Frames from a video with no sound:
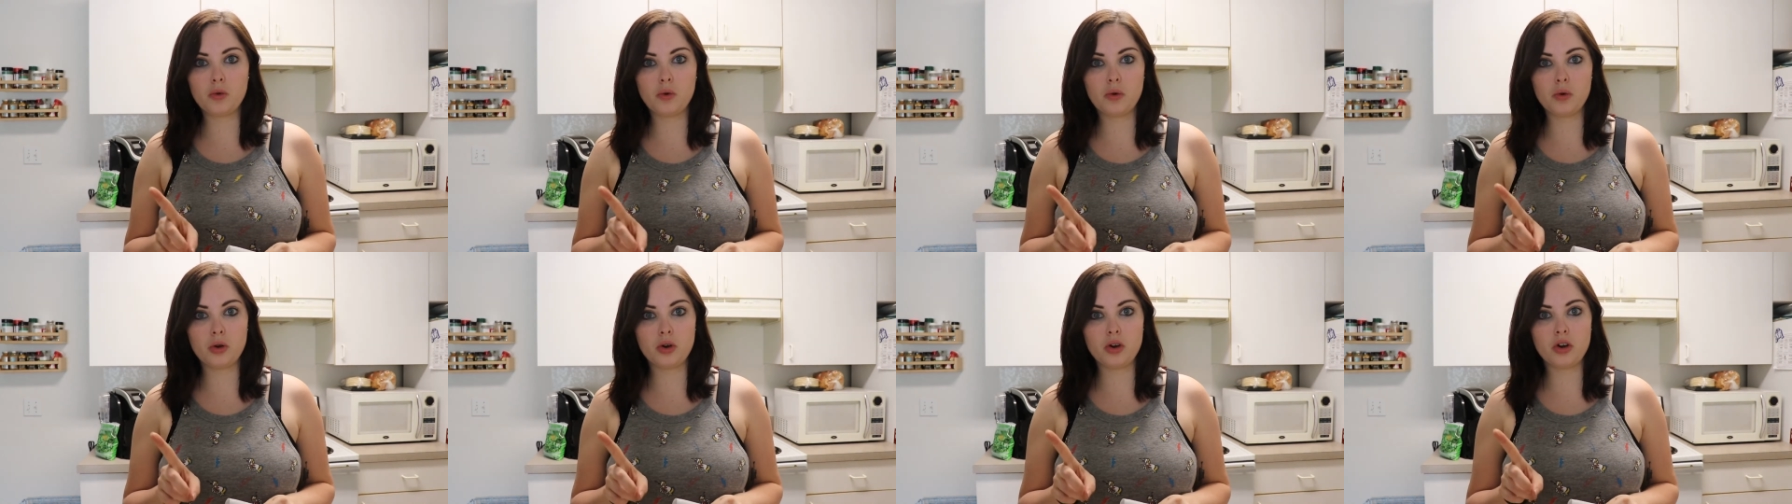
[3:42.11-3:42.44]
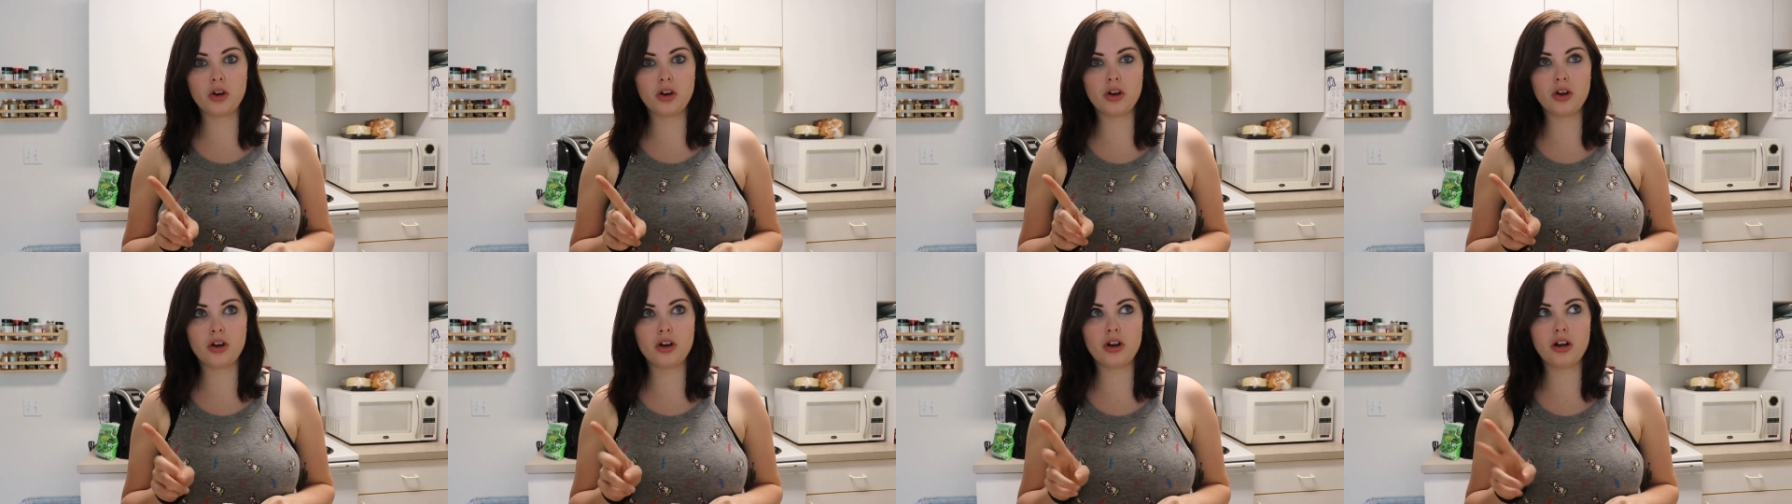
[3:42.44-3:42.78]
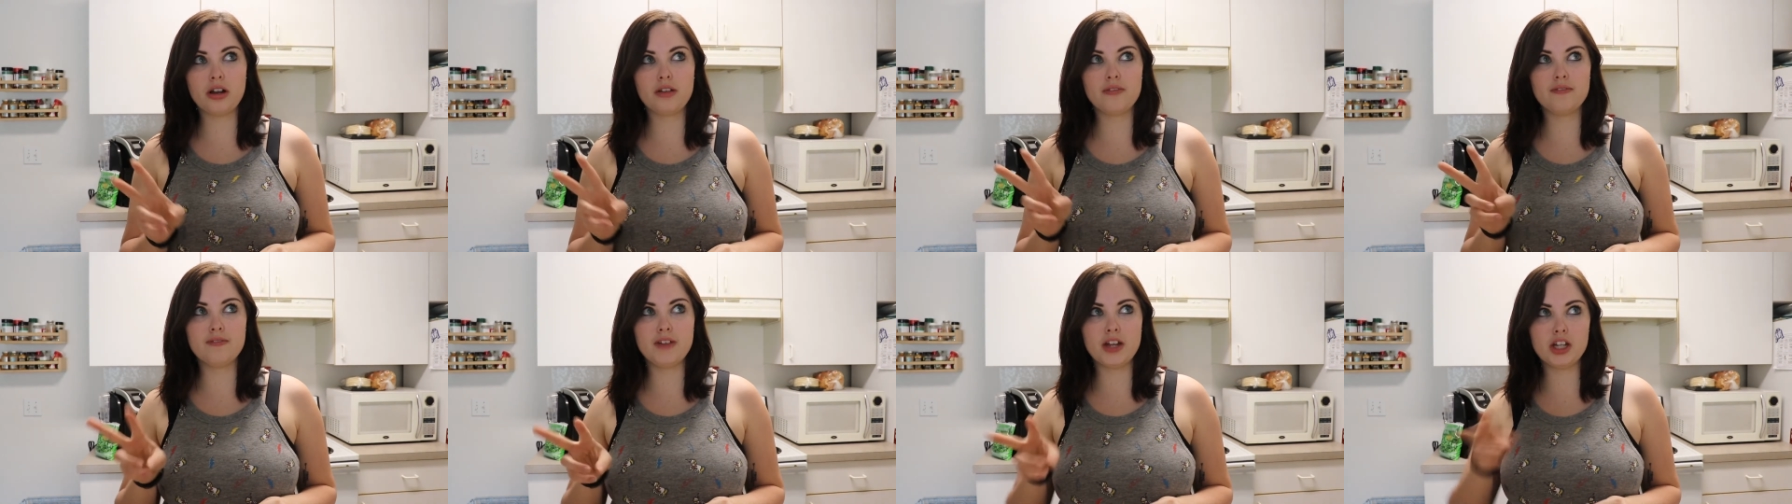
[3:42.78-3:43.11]

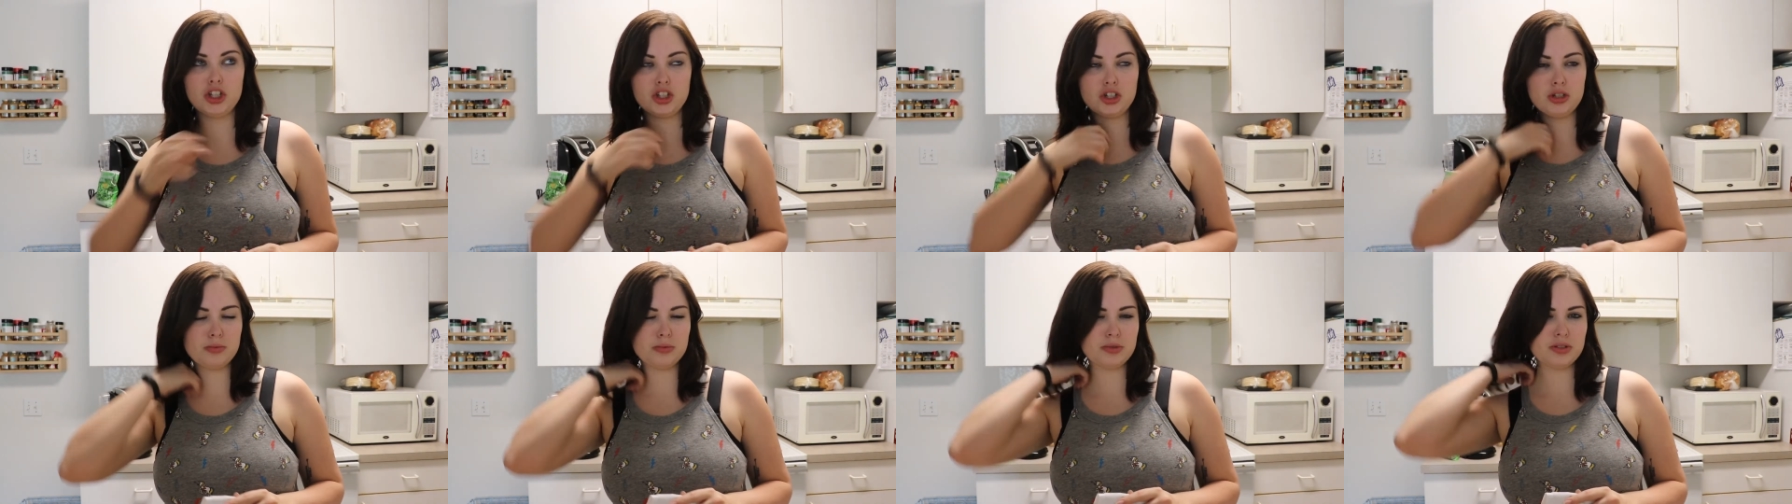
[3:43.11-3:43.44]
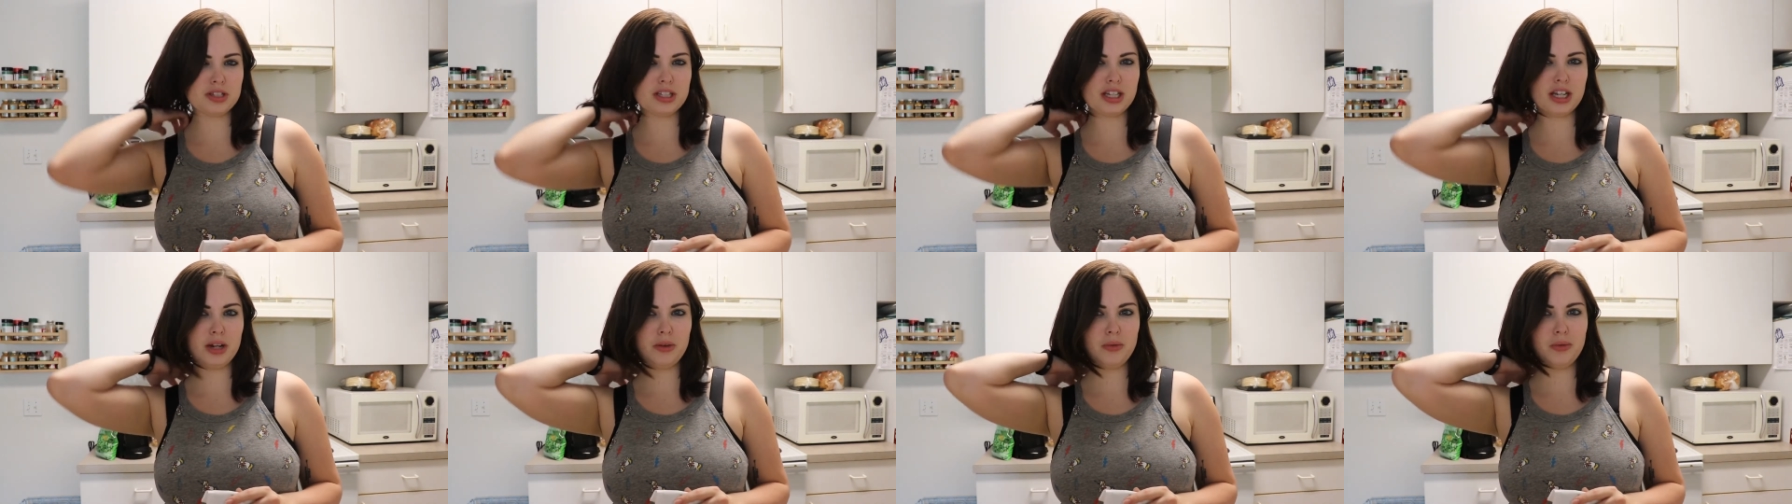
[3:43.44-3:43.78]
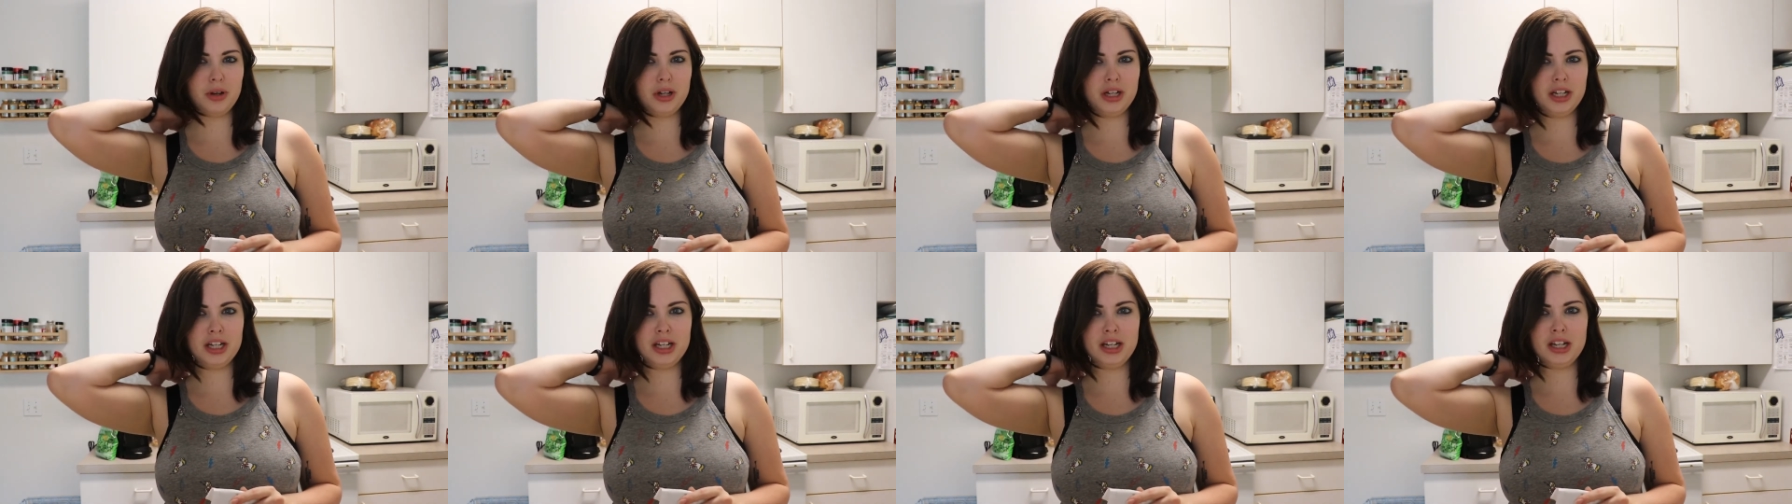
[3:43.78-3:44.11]
or vegetables that I
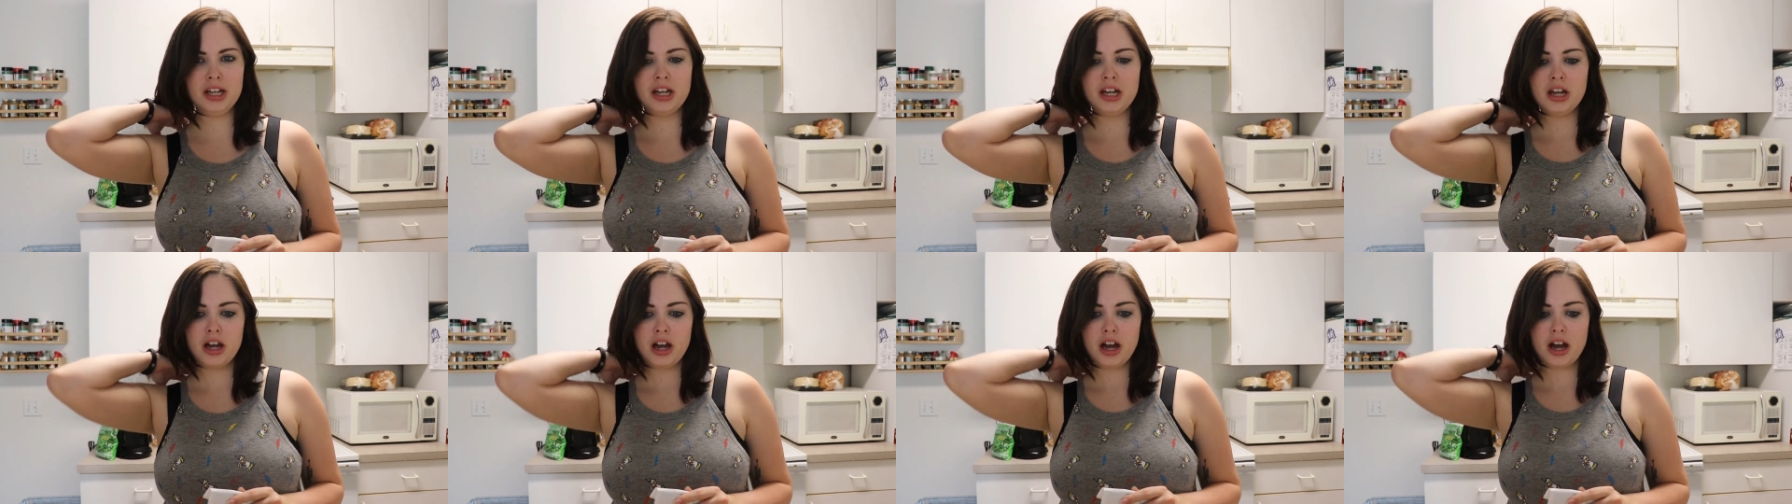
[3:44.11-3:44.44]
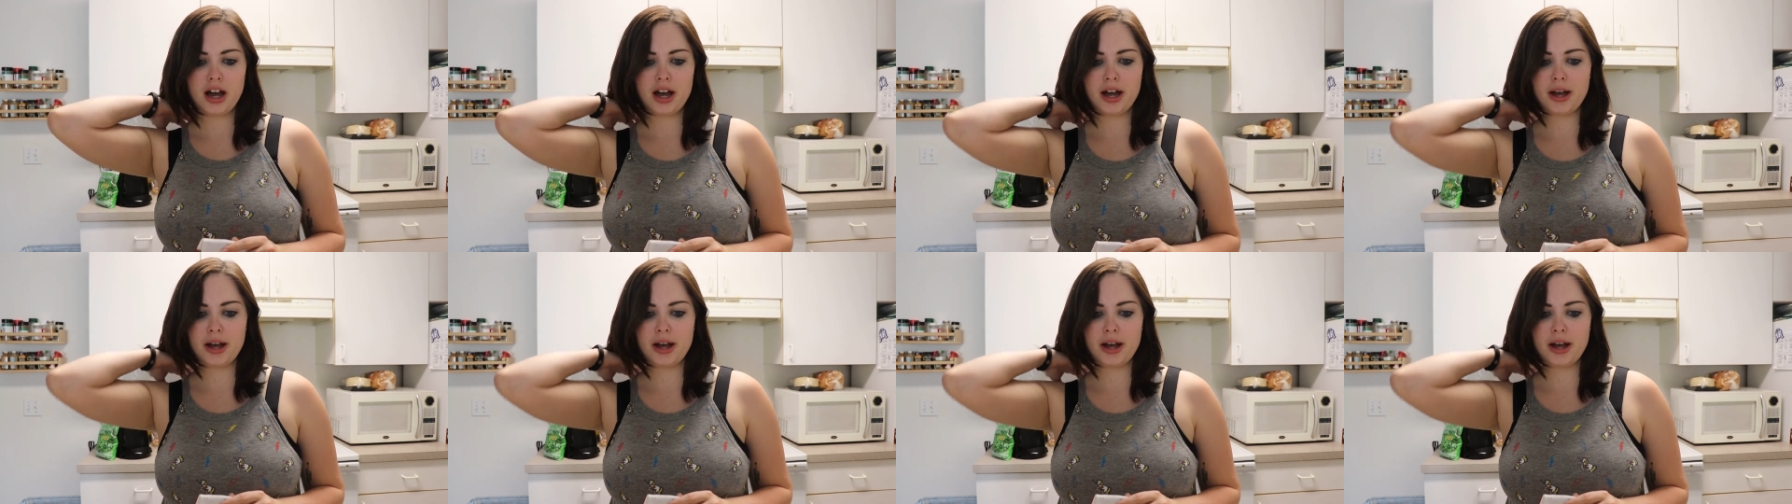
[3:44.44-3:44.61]
wanted.